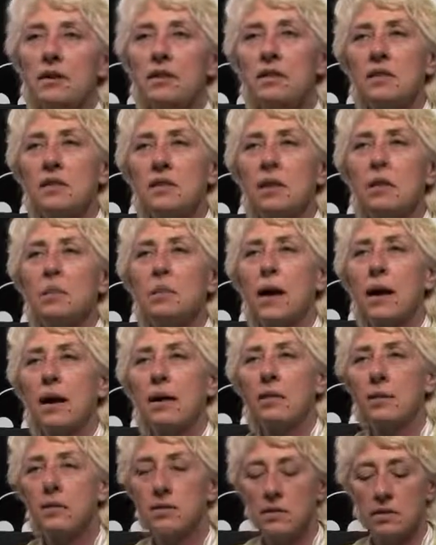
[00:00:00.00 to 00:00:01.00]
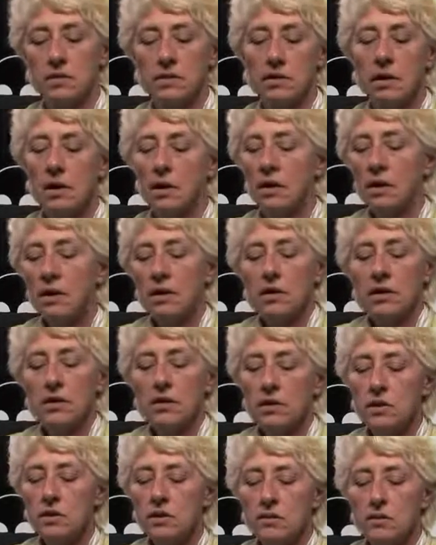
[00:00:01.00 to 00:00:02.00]
This is their back. This is
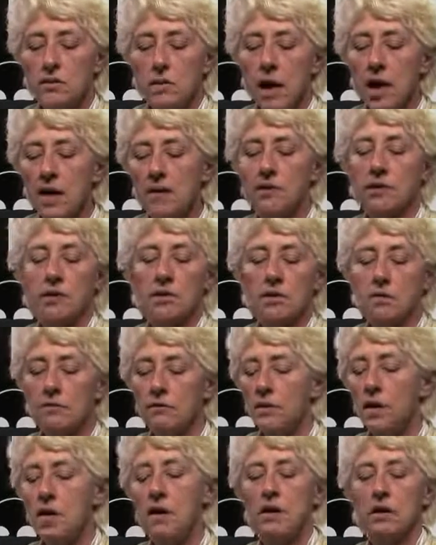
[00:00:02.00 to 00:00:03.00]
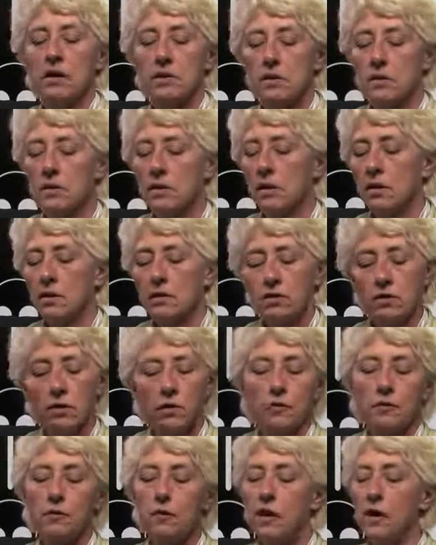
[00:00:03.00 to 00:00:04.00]
Isis, Venus,
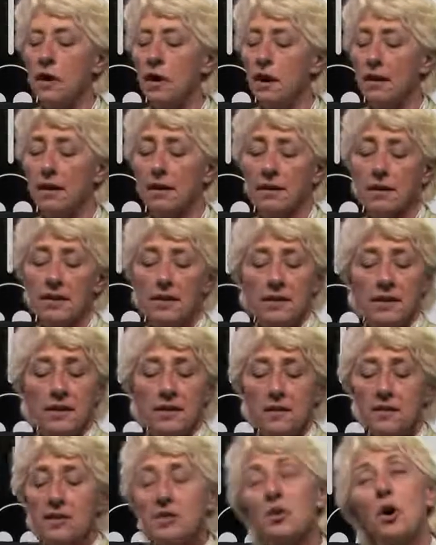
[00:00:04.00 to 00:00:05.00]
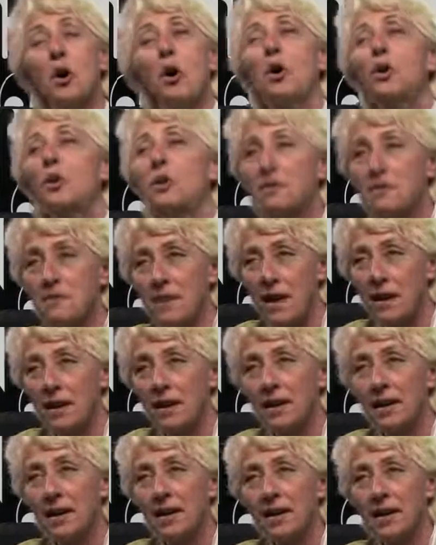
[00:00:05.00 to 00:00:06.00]
Sophia. This is all of
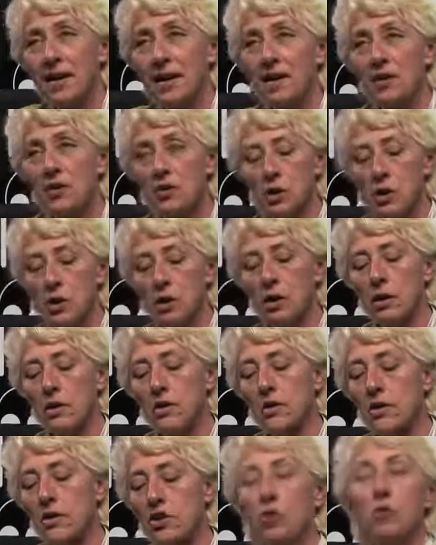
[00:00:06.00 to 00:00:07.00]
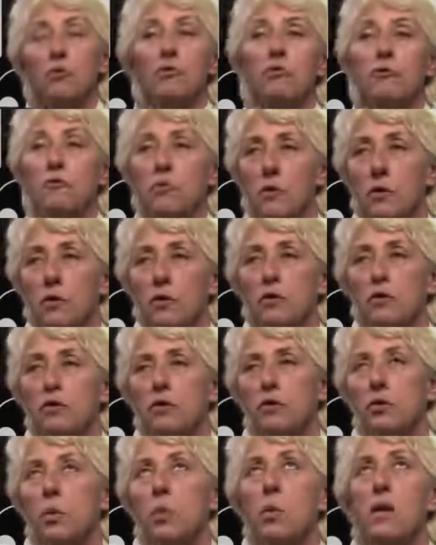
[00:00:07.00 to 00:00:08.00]
that, and it started June 4th,
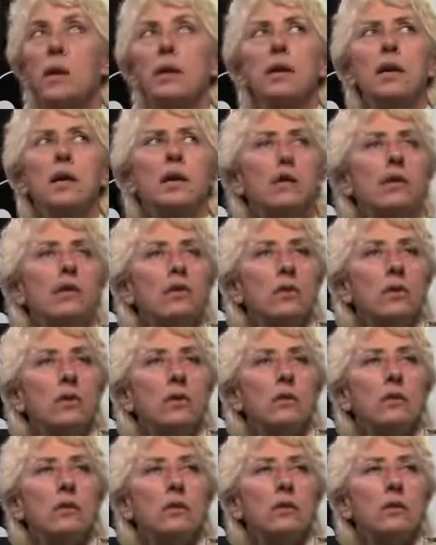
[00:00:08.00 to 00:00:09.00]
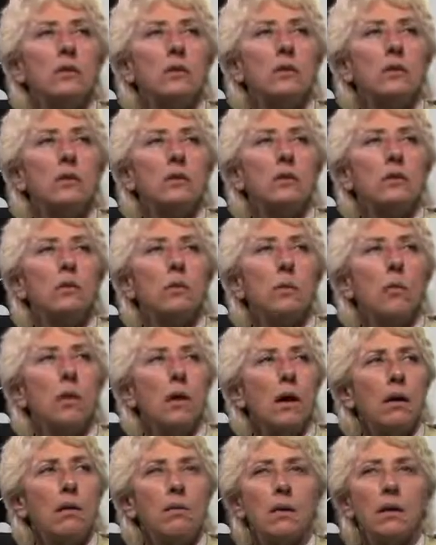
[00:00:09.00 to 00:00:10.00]

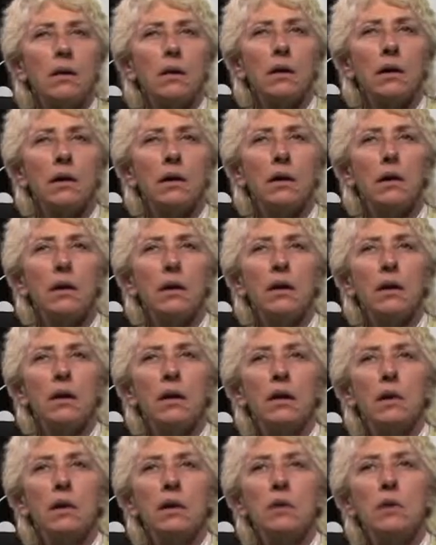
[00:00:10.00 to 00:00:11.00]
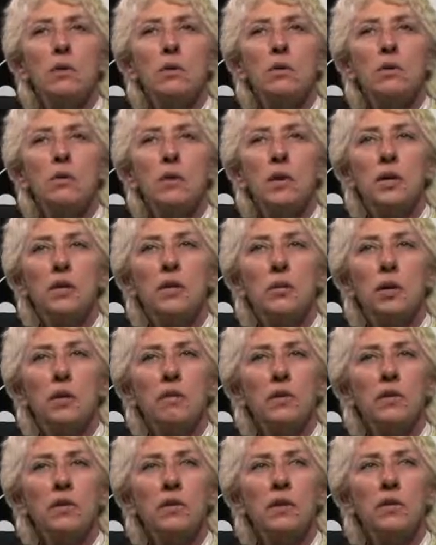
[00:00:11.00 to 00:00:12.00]
2012, I think.
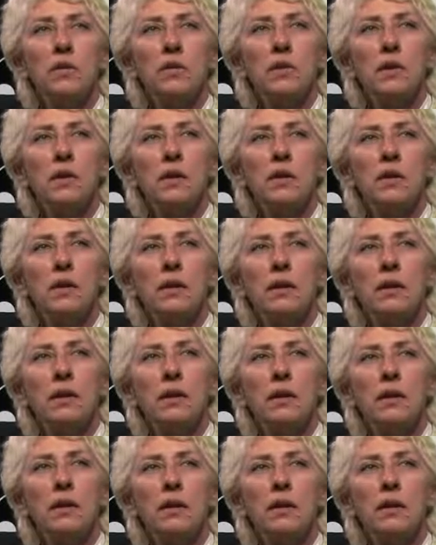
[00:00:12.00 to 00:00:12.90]
2012 was it, or 2010?